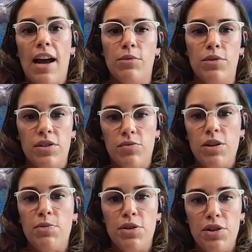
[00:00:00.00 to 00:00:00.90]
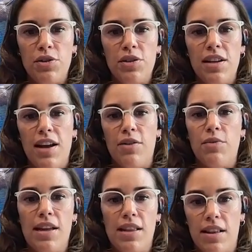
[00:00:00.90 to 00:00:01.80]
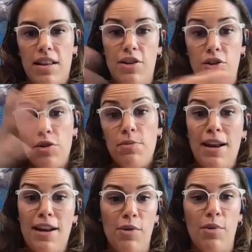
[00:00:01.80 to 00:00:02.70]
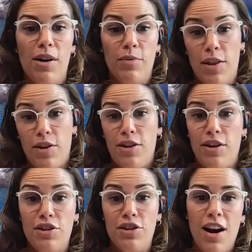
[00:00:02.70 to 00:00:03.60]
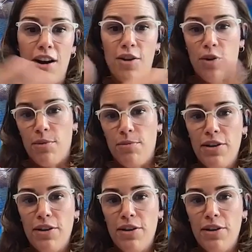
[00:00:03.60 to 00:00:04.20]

animals reproduce at a rate that they do, depending on what whether they're a shark or a